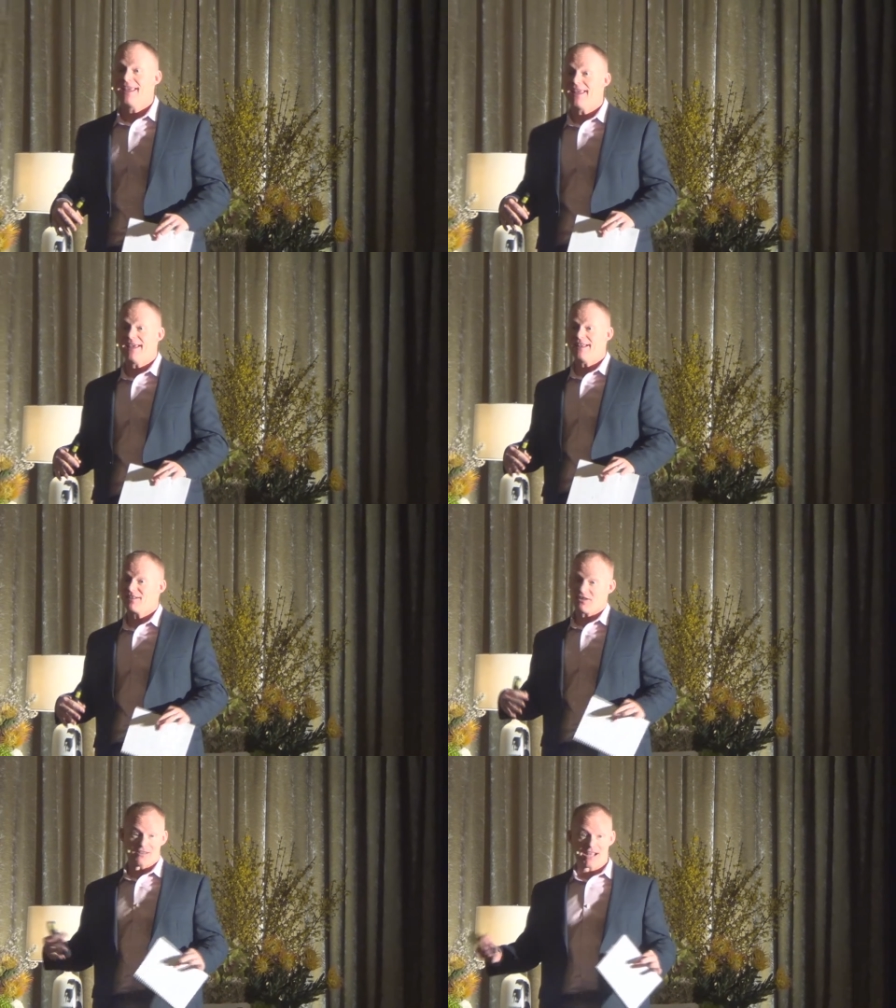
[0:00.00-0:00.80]

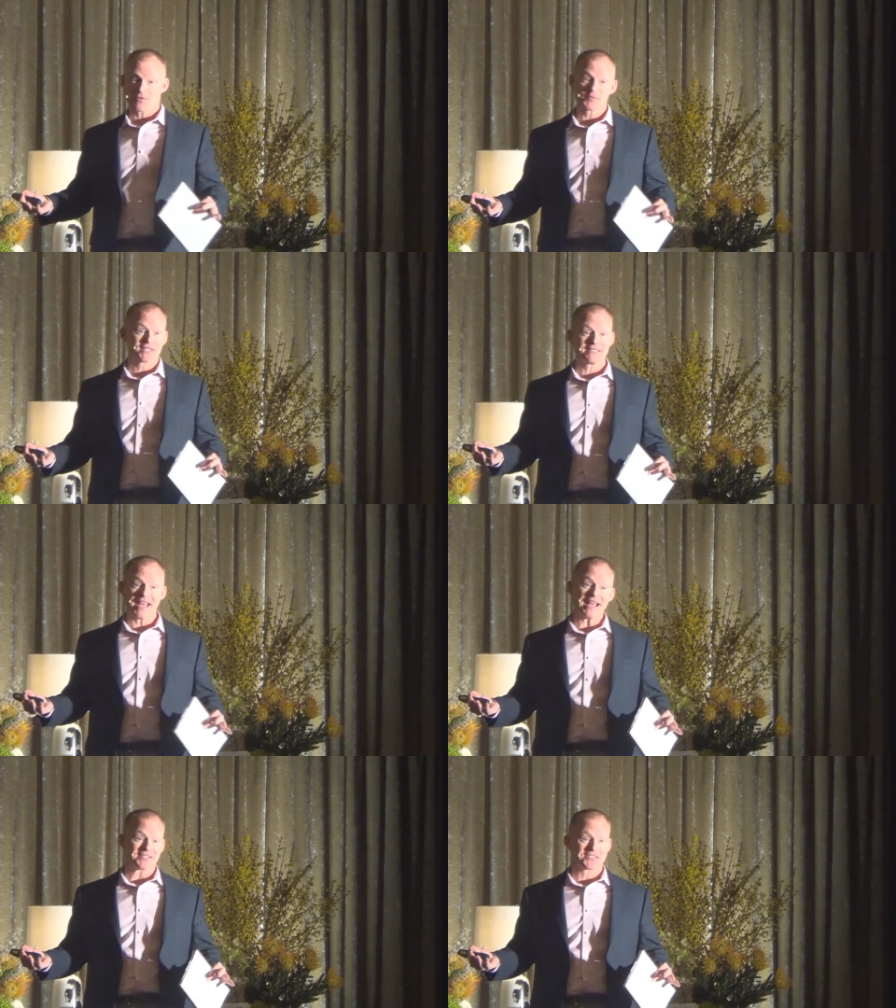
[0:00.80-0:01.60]
And a lot of them said
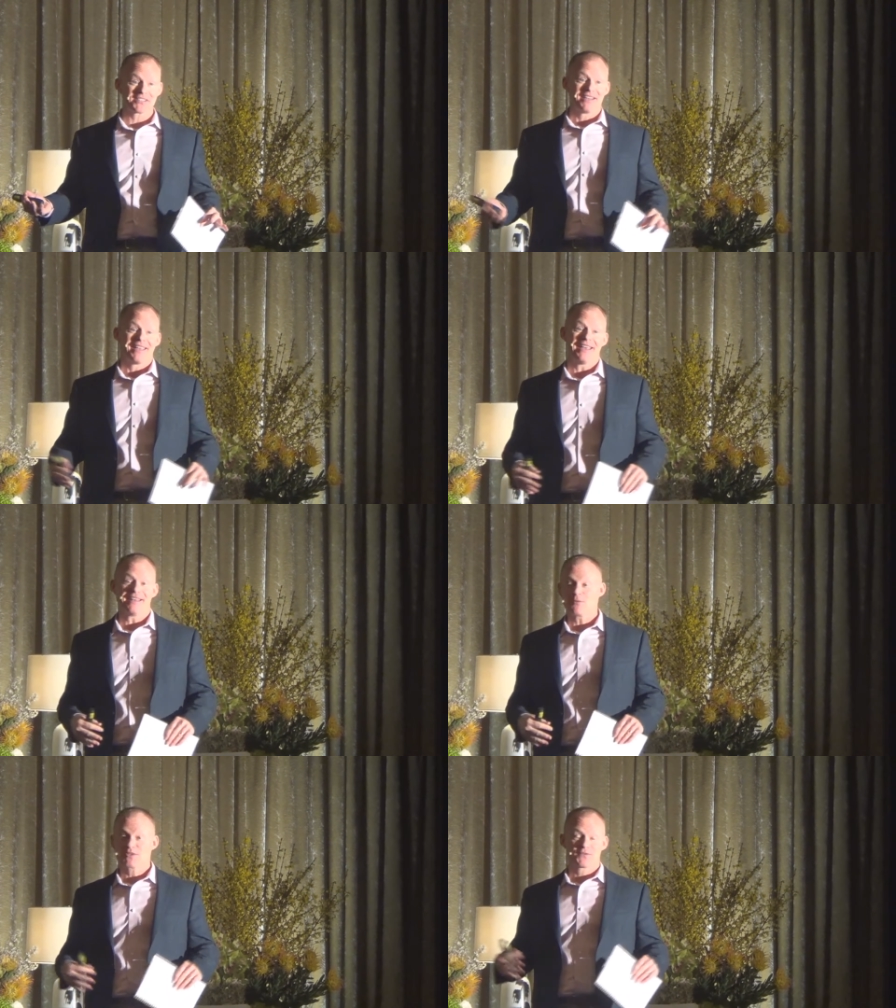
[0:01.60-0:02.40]
yes,
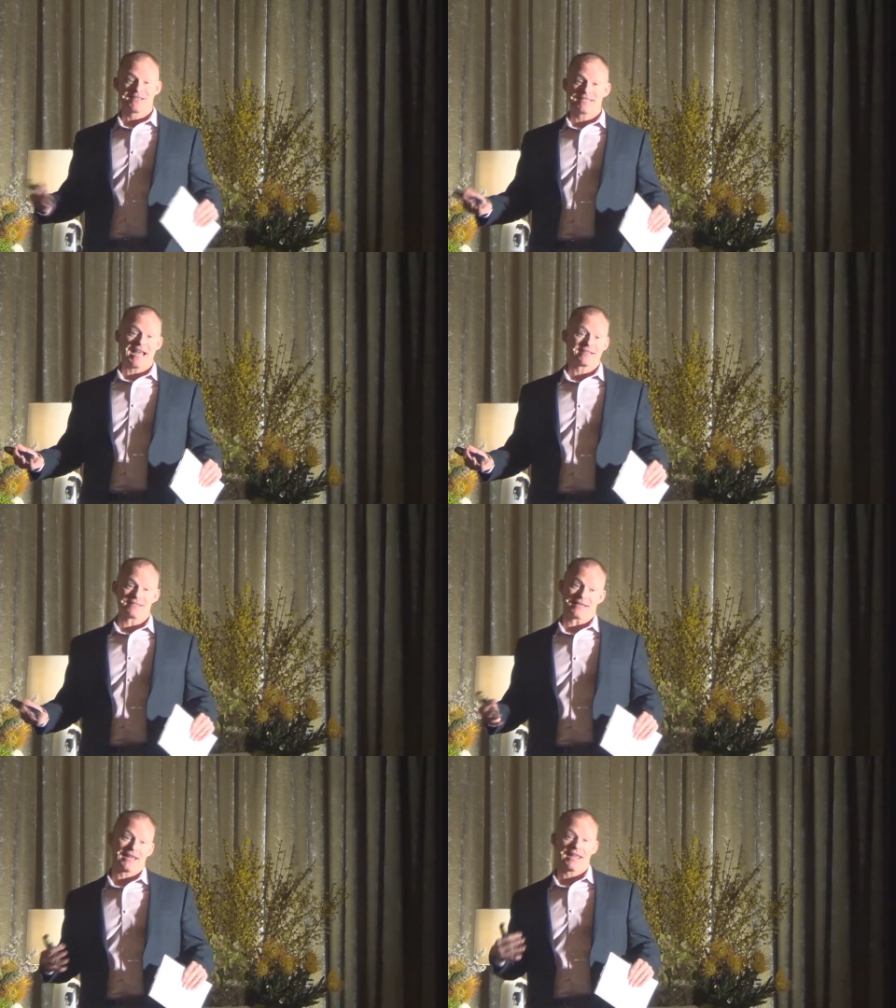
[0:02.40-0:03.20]
and it was
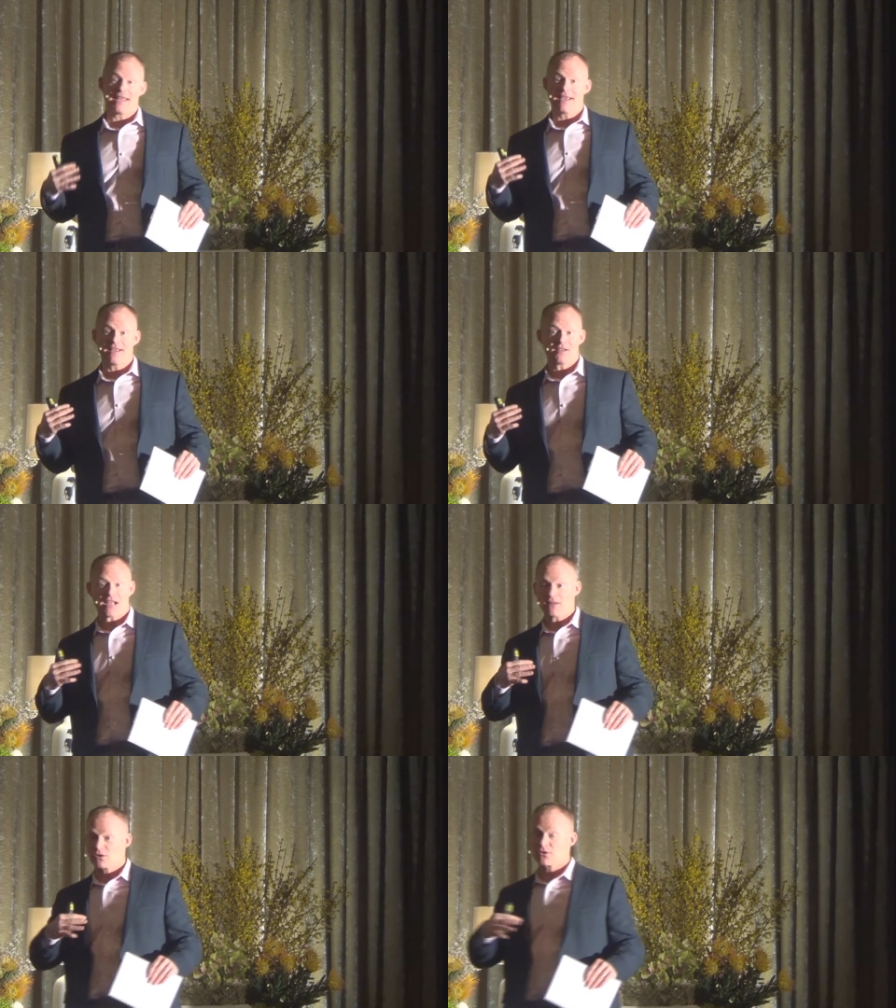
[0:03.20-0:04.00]
fantastic. And
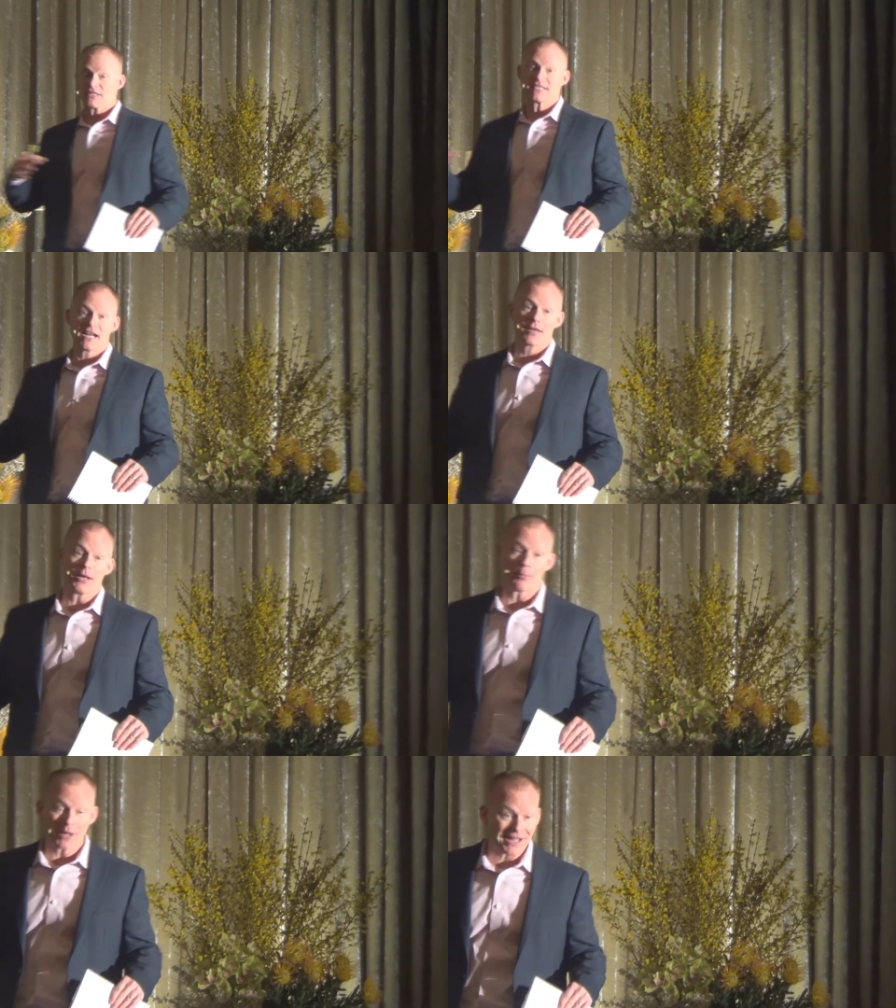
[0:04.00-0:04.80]
I learned a ton
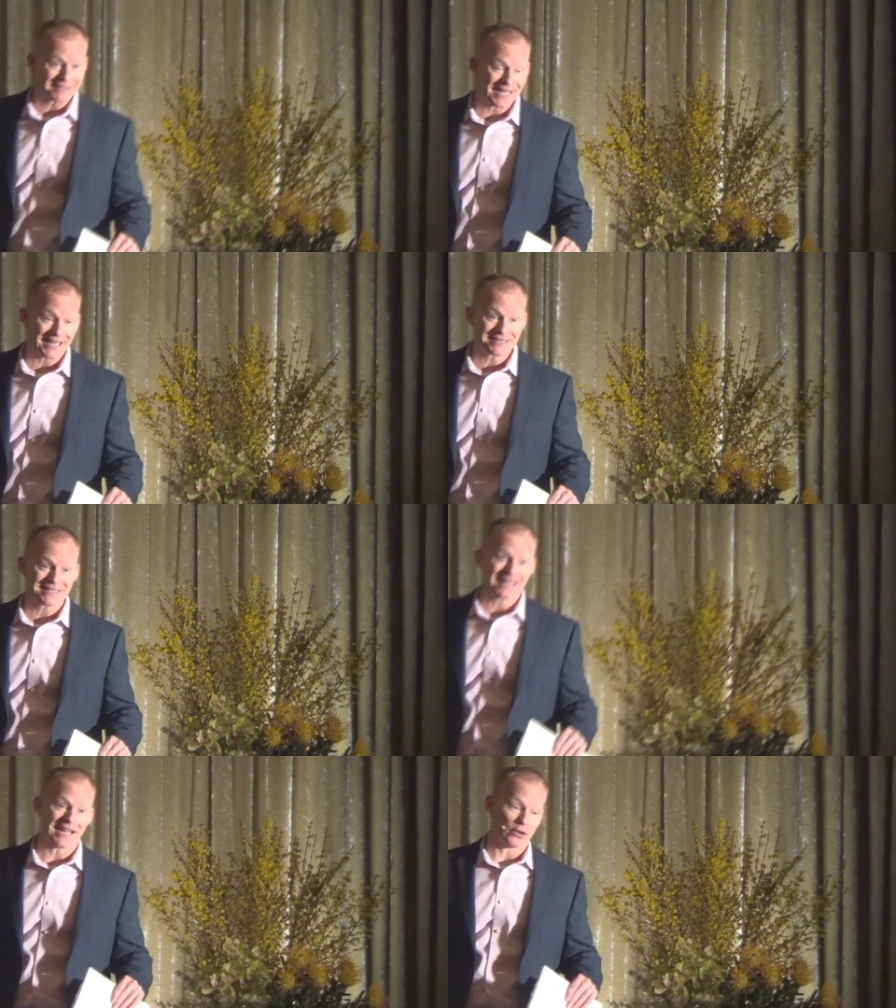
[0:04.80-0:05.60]
about podcasting.